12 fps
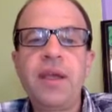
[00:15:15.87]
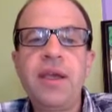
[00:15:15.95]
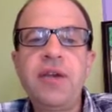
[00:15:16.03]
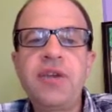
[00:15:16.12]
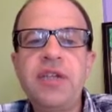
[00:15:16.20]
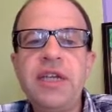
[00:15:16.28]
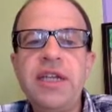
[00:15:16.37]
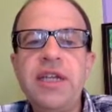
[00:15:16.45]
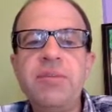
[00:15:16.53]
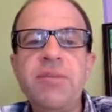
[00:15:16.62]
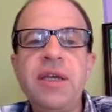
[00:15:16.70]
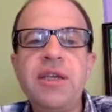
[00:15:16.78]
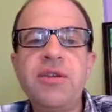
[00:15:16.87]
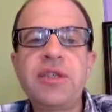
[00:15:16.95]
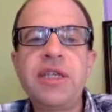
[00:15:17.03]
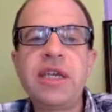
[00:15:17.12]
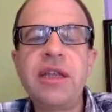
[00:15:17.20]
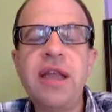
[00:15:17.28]
Here's an idiom that you'll
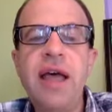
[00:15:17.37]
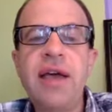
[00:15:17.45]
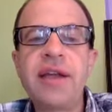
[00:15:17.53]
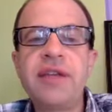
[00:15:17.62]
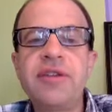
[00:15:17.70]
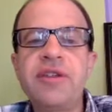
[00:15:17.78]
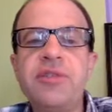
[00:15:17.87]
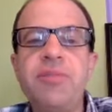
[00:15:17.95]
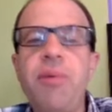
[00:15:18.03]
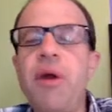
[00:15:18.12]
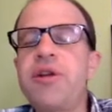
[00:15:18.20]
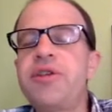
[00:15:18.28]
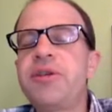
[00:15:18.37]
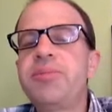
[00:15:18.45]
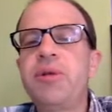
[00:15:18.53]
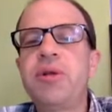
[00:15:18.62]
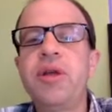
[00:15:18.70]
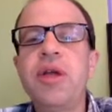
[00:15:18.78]
see a lot, is this
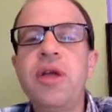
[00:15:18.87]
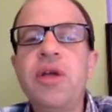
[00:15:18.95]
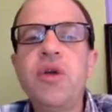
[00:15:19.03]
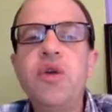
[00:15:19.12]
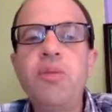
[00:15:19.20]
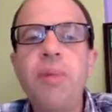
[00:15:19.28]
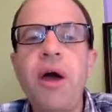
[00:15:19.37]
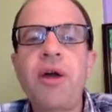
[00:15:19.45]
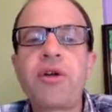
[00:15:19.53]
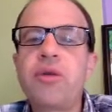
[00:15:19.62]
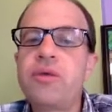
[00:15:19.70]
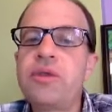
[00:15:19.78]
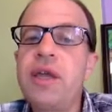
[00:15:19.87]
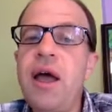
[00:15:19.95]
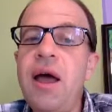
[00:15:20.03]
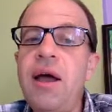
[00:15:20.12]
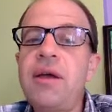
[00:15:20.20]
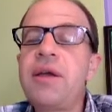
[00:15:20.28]
participle
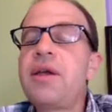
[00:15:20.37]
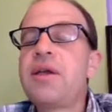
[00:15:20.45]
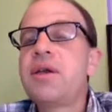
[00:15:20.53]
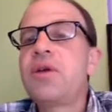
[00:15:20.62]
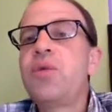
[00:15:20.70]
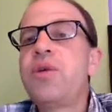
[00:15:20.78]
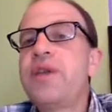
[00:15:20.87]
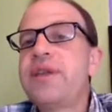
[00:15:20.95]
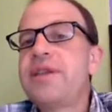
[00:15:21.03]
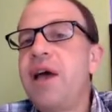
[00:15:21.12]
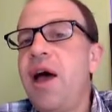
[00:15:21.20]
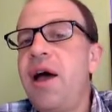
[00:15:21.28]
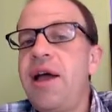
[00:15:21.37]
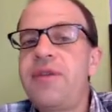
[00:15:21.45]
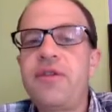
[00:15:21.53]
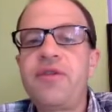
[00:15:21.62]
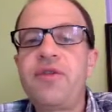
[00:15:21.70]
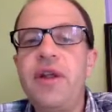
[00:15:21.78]
huparkonta, with a ta
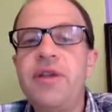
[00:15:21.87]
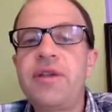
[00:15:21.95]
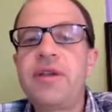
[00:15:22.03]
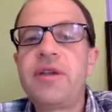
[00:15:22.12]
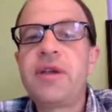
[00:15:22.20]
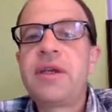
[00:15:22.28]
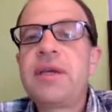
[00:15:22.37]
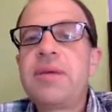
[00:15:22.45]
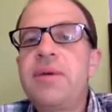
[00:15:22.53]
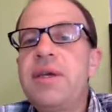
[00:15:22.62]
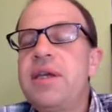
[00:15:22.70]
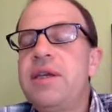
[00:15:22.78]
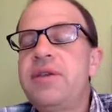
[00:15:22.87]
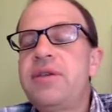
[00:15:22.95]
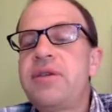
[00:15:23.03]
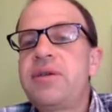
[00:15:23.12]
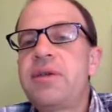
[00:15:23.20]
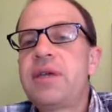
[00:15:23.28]
at the front,
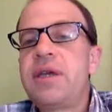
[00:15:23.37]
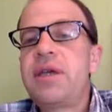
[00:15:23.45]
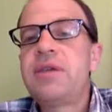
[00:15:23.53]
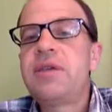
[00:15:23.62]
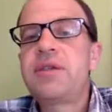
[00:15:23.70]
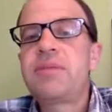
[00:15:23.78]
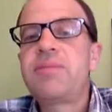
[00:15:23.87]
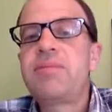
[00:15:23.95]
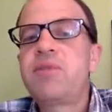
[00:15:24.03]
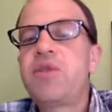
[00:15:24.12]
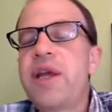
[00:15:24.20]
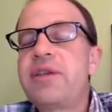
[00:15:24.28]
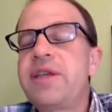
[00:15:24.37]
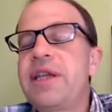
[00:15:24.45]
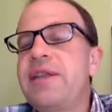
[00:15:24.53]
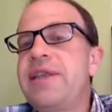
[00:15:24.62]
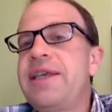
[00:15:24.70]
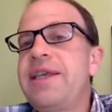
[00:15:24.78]
is
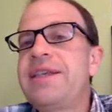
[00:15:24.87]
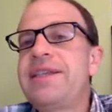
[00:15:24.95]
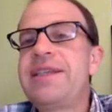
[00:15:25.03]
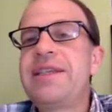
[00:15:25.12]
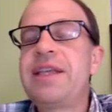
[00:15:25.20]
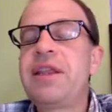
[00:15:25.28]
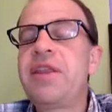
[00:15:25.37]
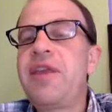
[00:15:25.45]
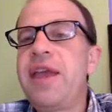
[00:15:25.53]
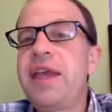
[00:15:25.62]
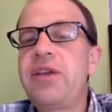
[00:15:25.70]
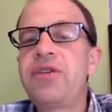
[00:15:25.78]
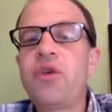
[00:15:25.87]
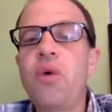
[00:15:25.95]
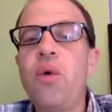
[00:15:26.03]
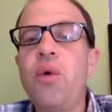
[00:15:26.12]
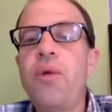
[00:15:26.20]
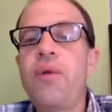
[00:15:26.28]
translated the existing things,
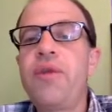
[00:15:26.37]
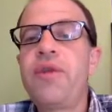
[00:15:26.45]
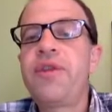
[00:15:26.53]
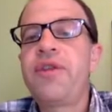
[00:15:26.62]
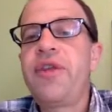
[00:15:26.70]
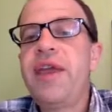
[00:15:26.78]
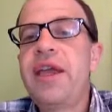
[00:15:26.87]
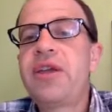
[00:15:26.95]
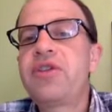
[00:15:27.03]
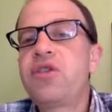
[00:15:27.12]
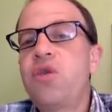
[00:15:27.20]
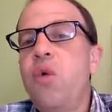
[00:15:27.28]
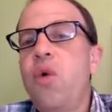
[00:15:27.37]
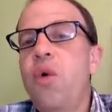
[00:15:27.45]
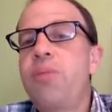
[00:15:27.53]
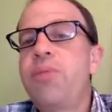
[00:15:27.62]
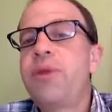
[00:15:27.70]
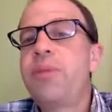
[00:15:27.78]
or the things,
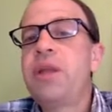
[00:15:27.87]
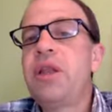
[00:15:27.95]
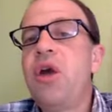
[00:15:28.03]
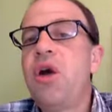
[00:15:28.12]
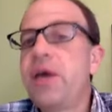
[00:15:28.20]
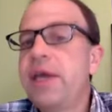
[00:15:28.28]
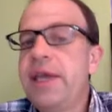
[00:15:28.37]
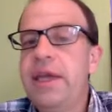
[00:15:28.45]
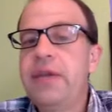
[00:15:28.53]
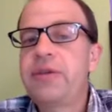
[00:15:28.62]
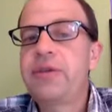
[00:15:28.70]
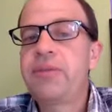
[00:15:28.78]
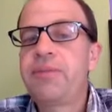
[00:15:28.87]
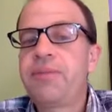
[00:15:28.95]
or the belongings.